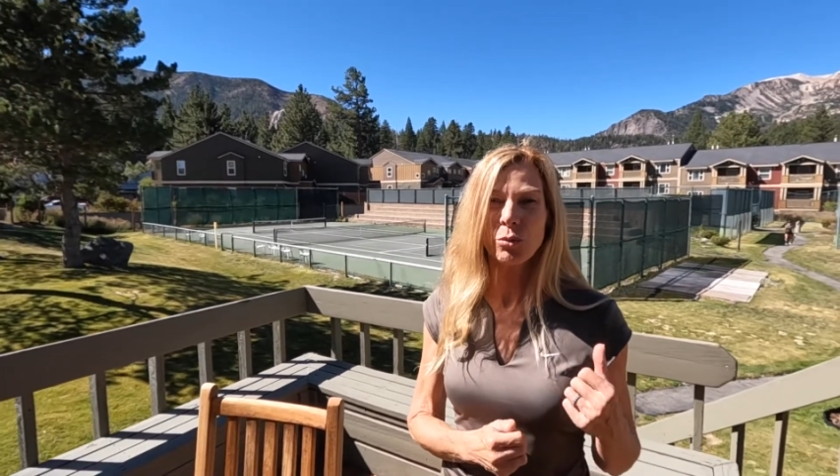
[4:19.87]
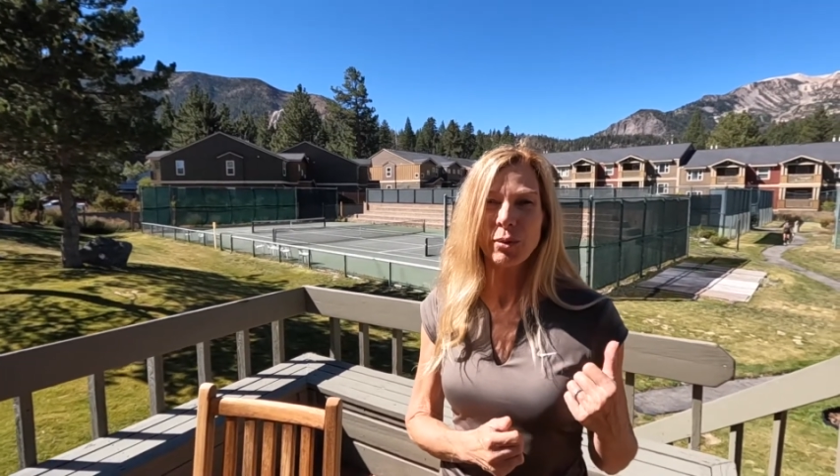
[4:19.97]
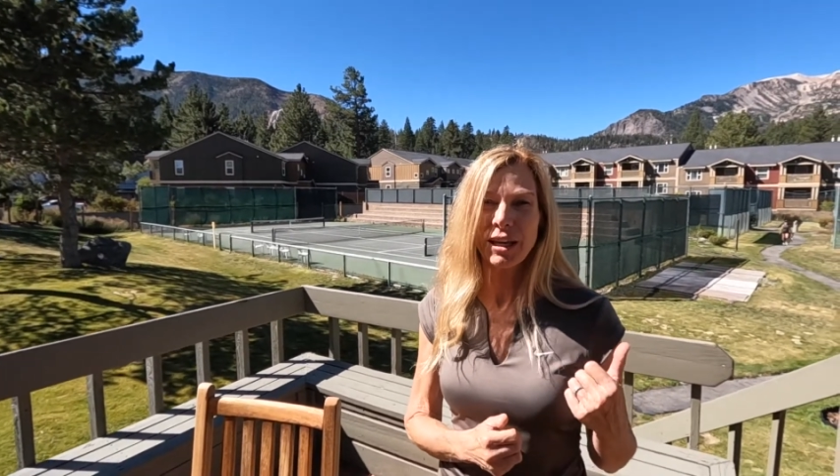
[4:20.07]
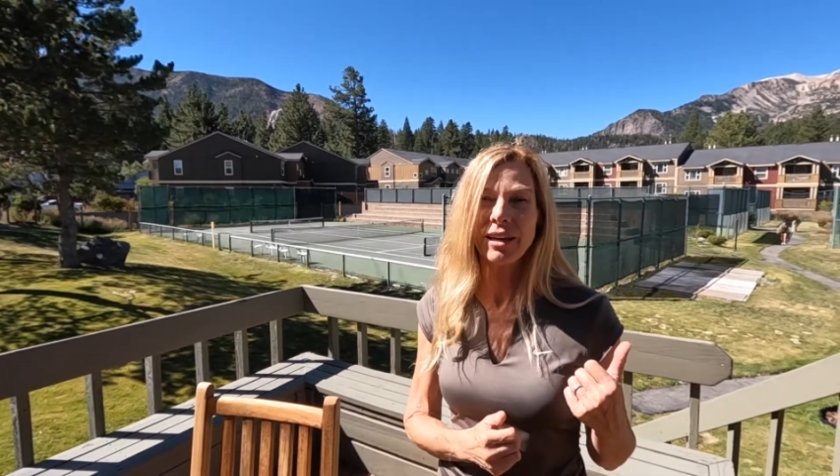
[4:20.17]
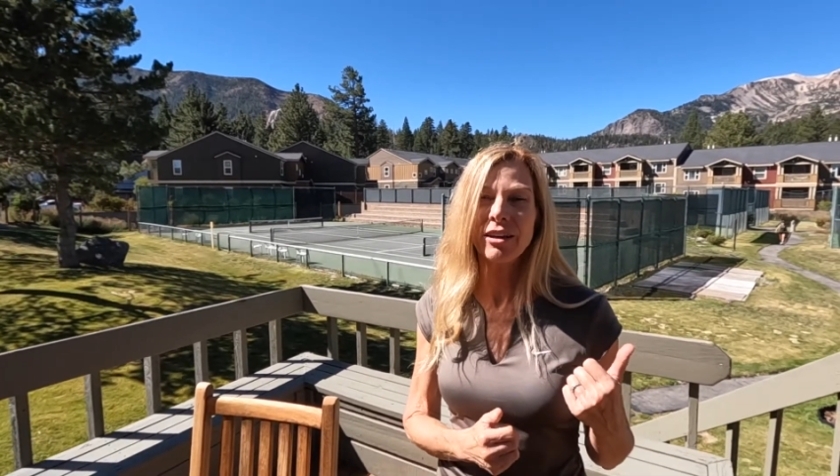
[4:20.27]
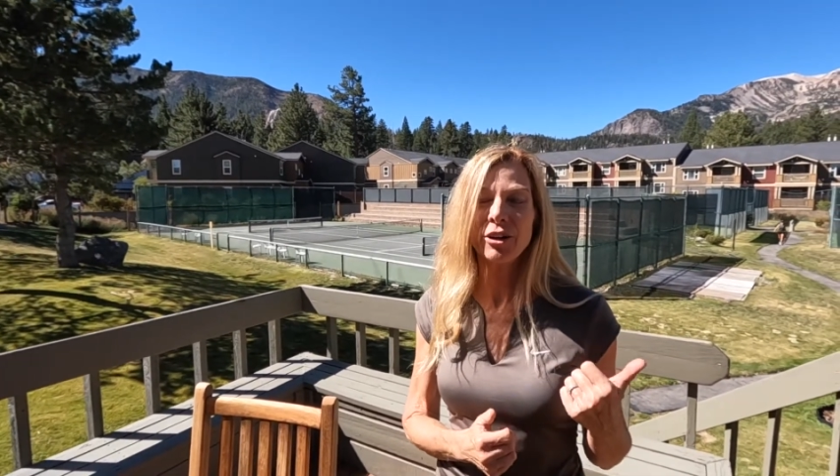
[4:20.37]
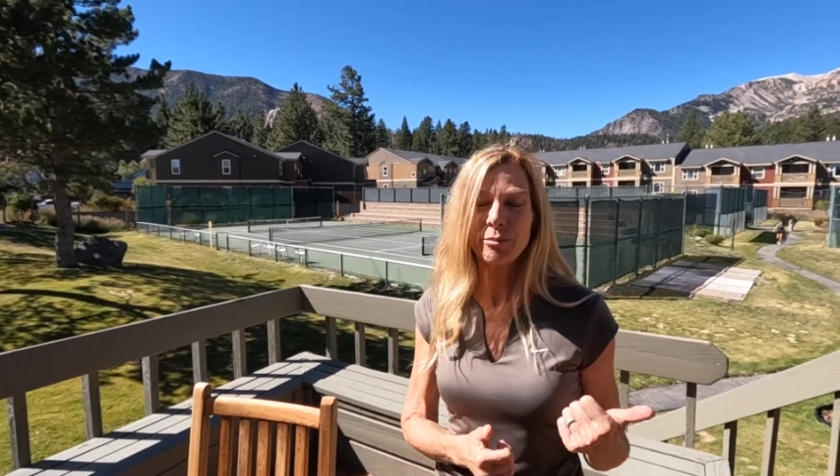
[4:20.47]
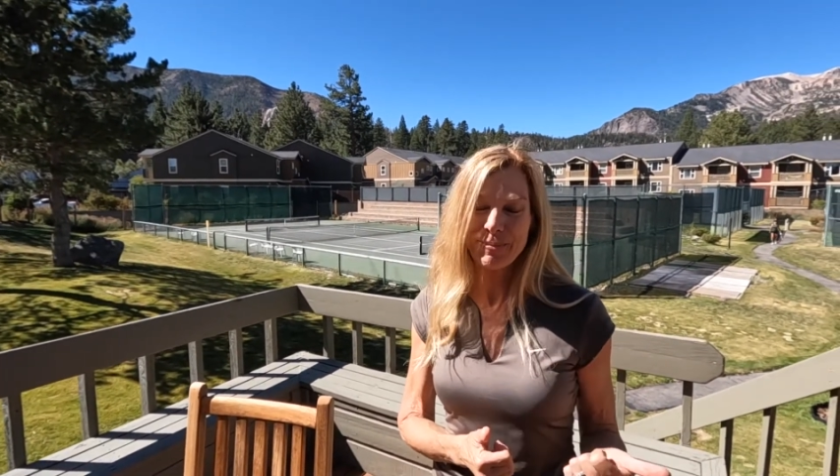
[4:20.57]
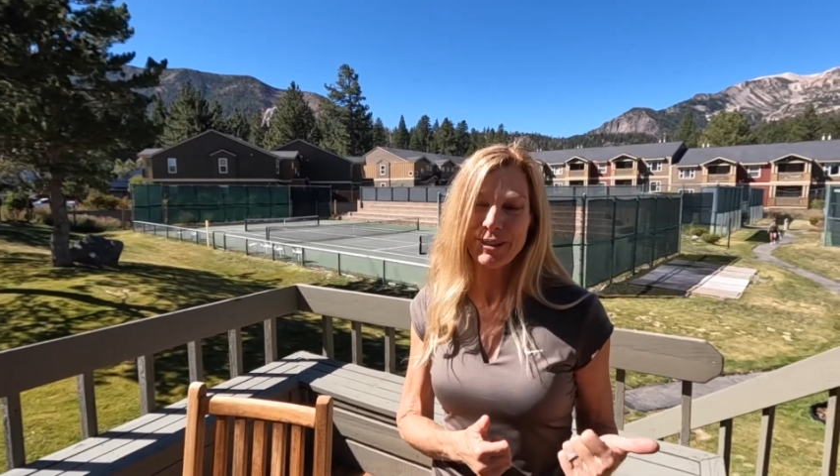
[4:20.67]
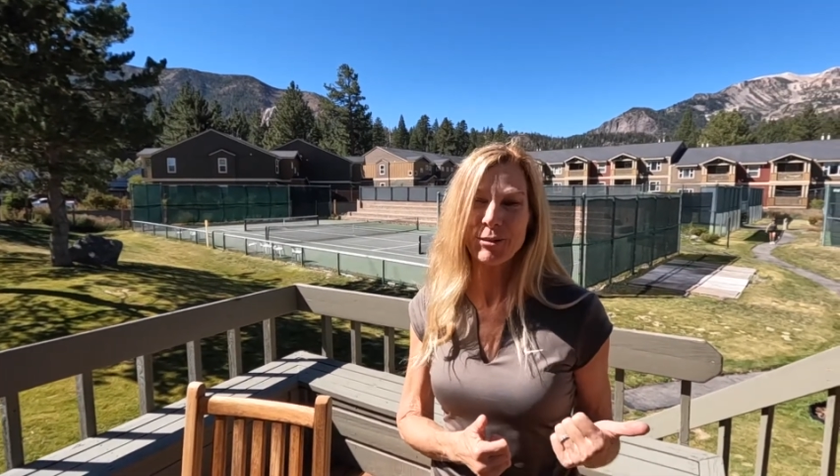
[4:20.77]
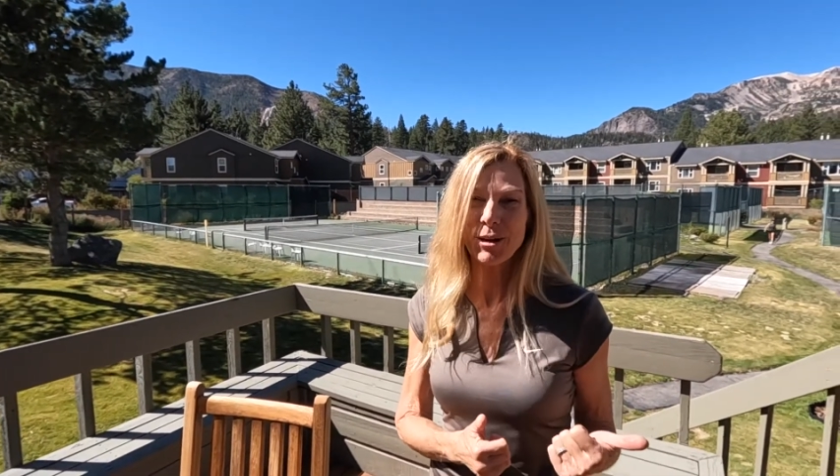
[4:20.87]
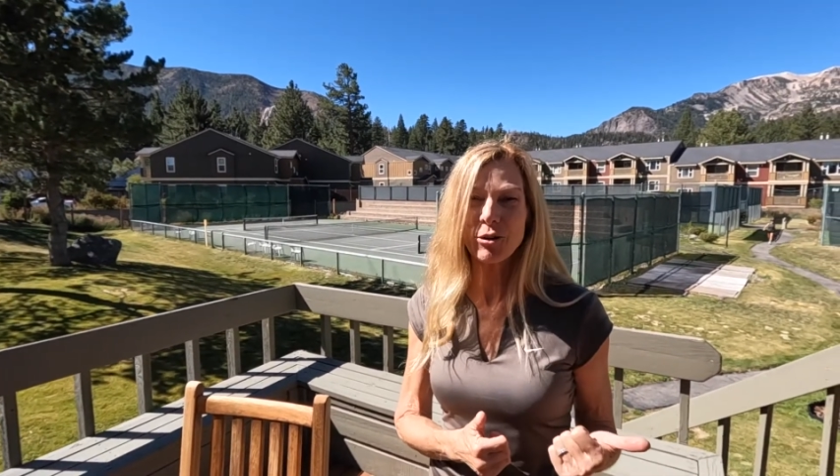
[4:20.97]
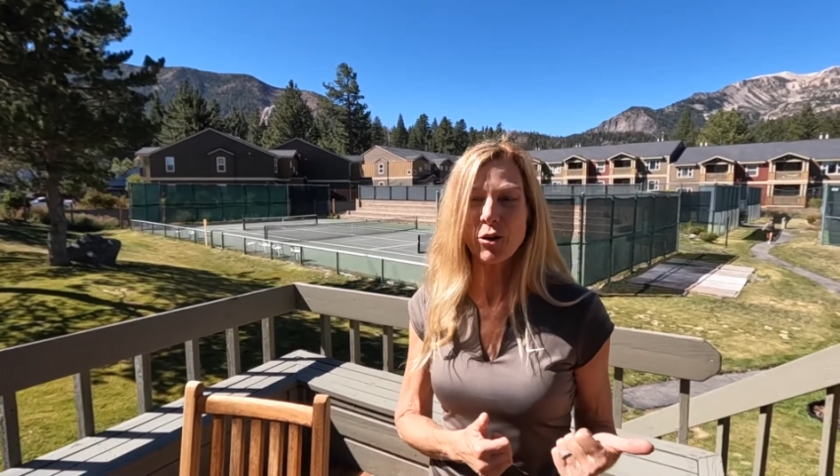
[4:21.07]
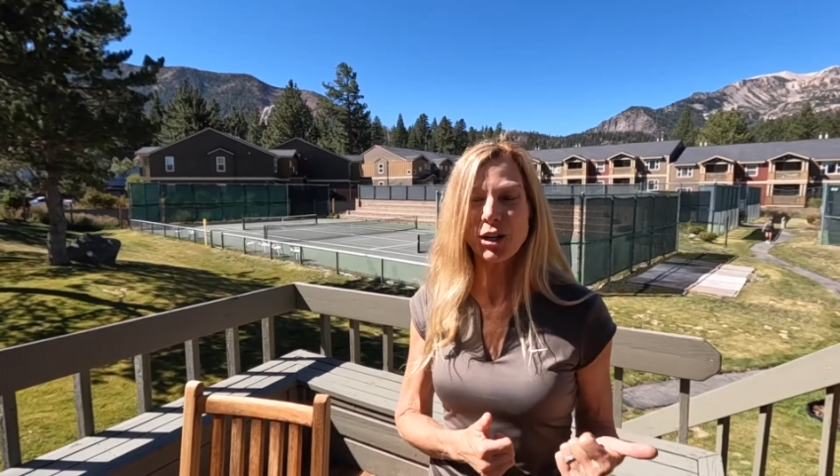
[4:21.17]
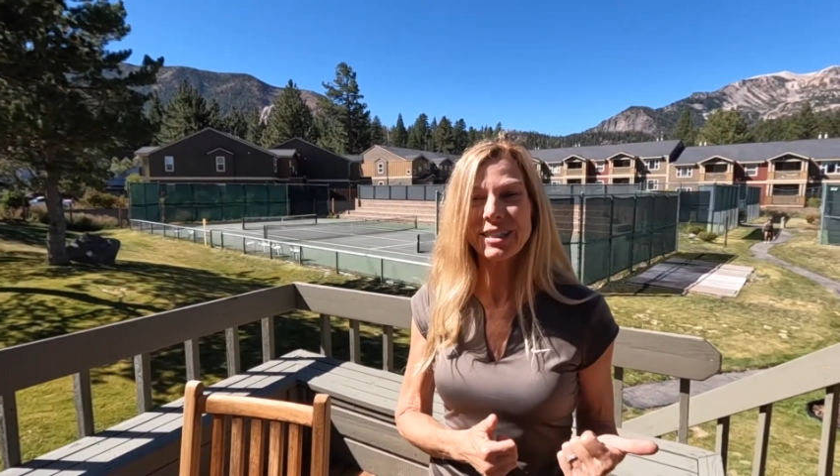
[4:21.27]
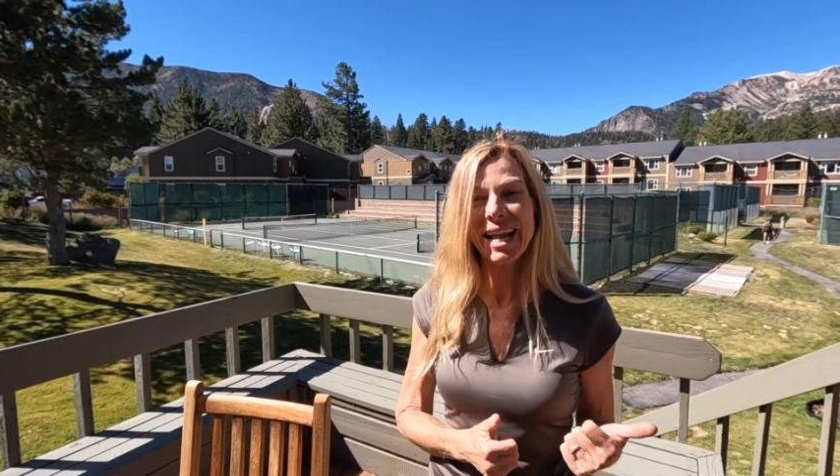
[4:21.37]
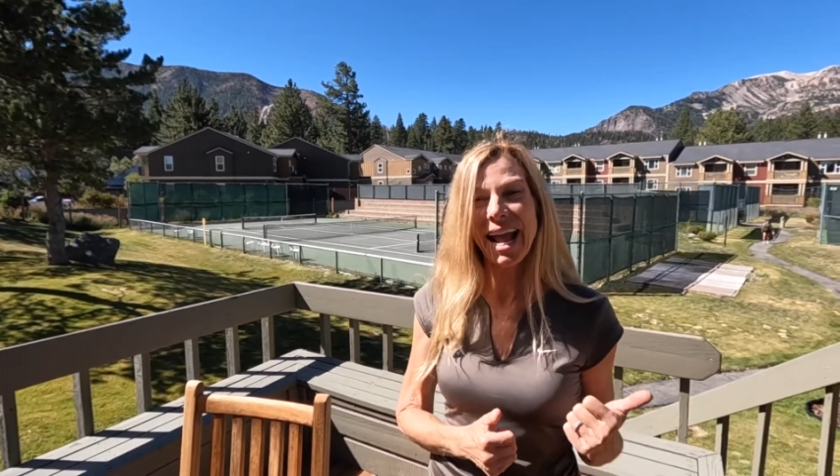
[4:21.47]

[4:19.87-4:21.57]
be good pickleball courts,